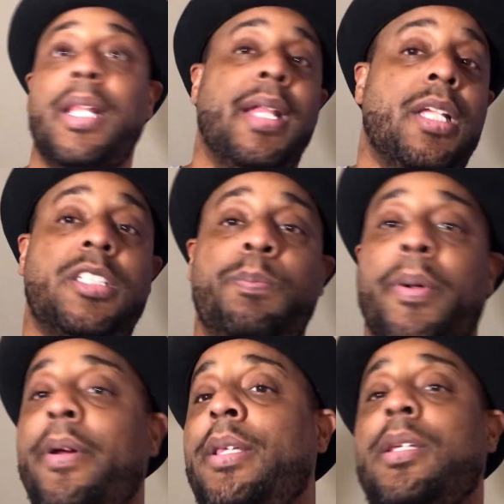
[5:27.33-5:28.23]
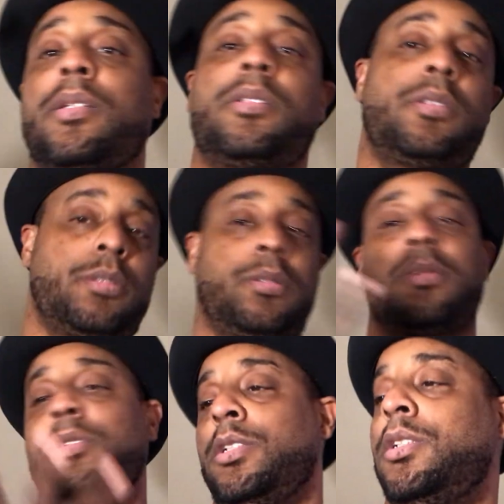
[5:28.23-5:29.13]
Let the spirit just
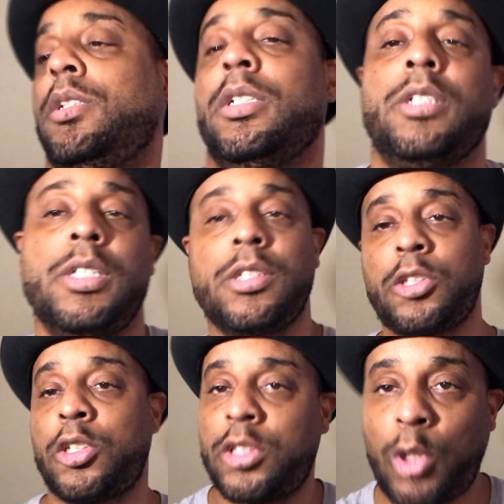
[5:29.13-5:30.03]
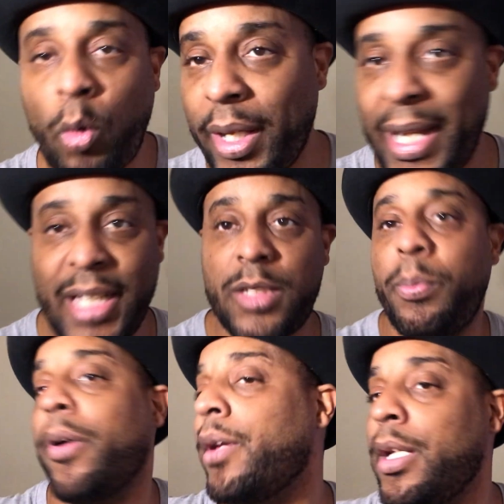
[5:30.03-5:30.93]
soak in that
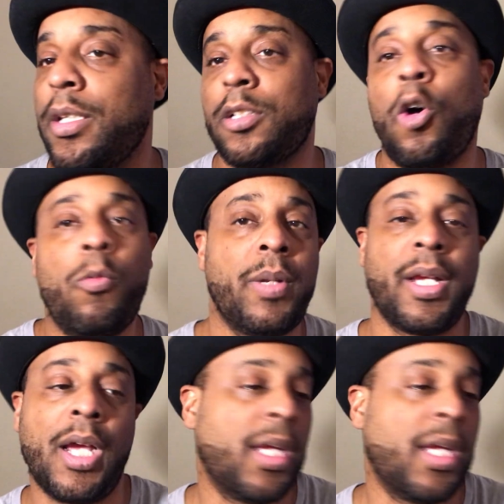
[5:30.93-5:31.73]
spirit and just hope that,